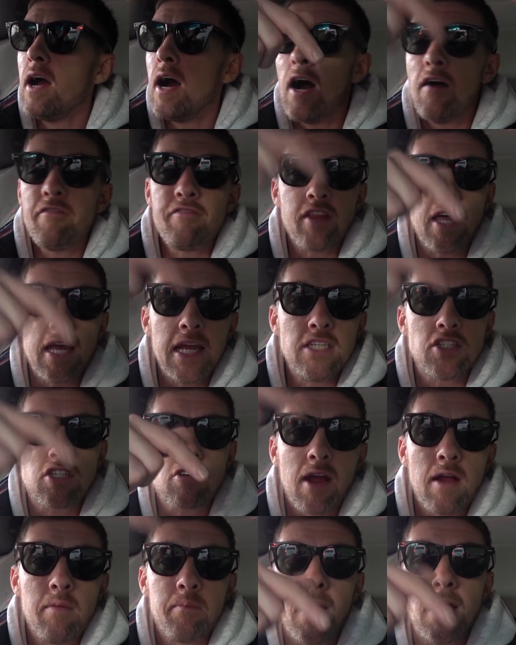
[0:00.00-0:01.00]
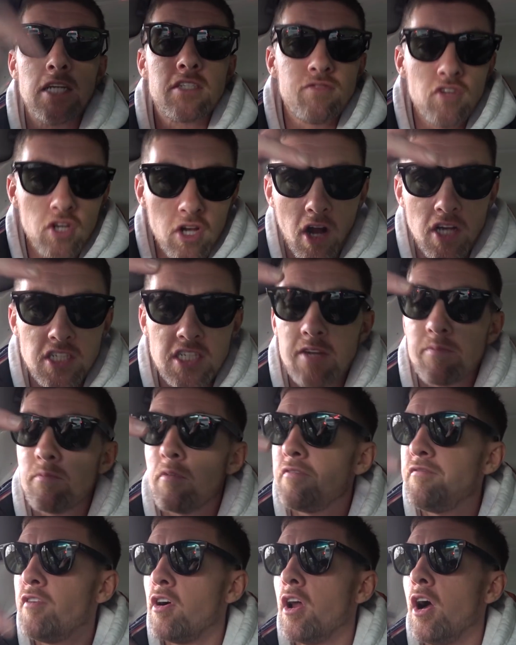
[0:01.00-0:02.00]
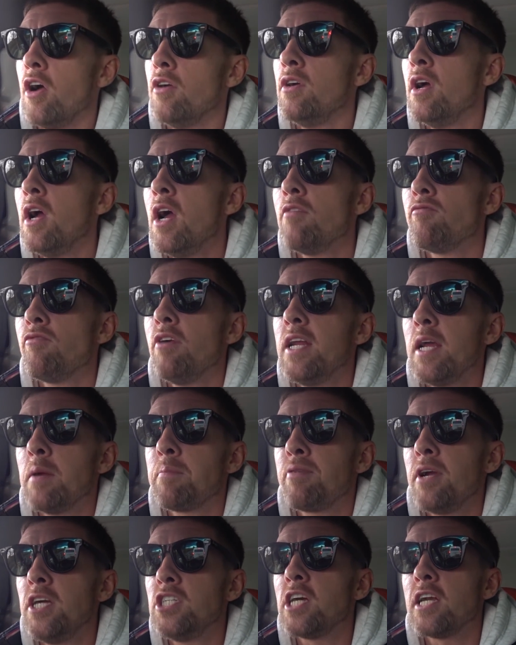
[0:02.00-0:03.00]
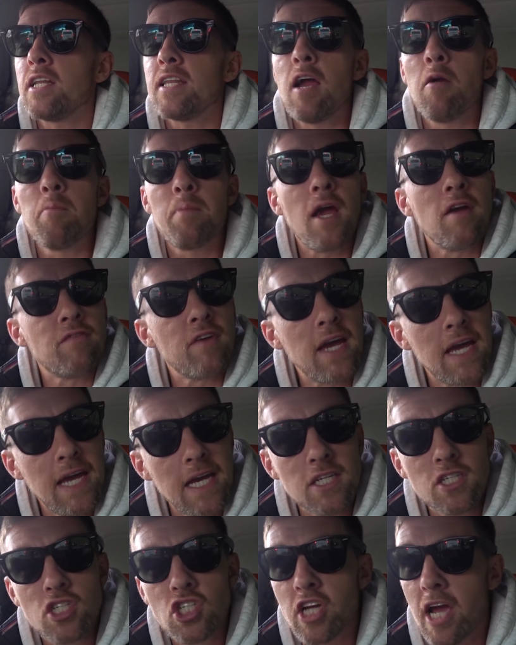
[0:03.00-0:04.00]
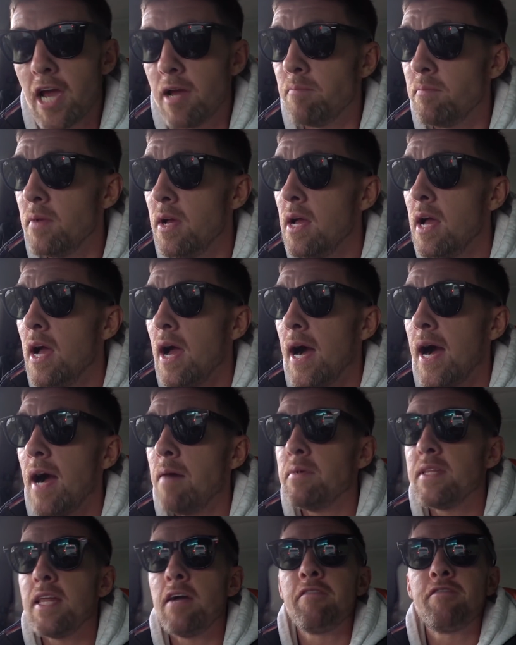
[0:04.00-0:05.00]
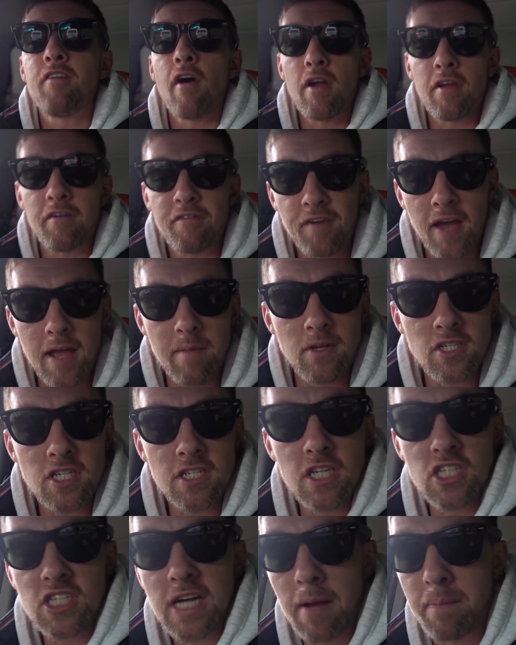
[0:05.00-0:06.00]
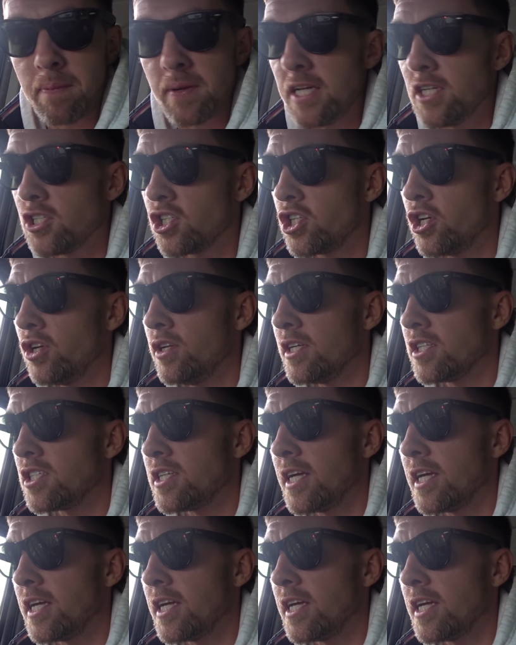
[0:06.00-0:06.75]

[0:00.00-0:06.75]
uh, for their Instagram page. If you guys give them a follow, really appreciate it. They're a bit of a hidden gem, um, but they're very famous in the Japanese tuning